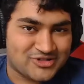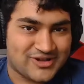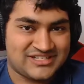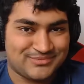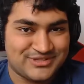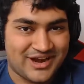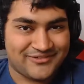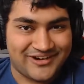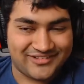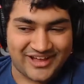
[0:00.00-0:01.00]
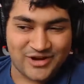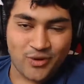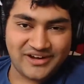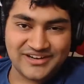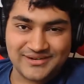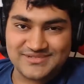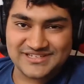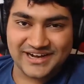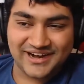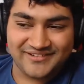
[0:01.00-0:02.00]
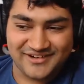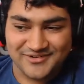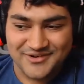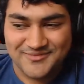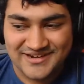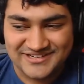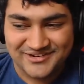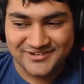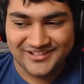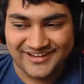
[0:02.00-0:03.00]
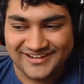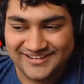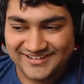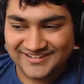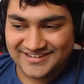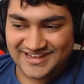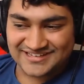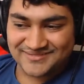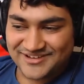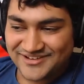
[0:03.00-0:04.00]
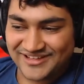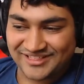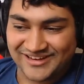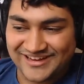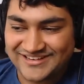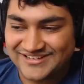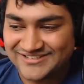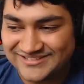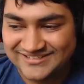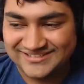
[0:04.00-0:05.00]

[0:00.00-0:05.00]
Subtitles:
also had some stuff around like quantum stuff, and you mentioned you were like, is that something you're like looking into?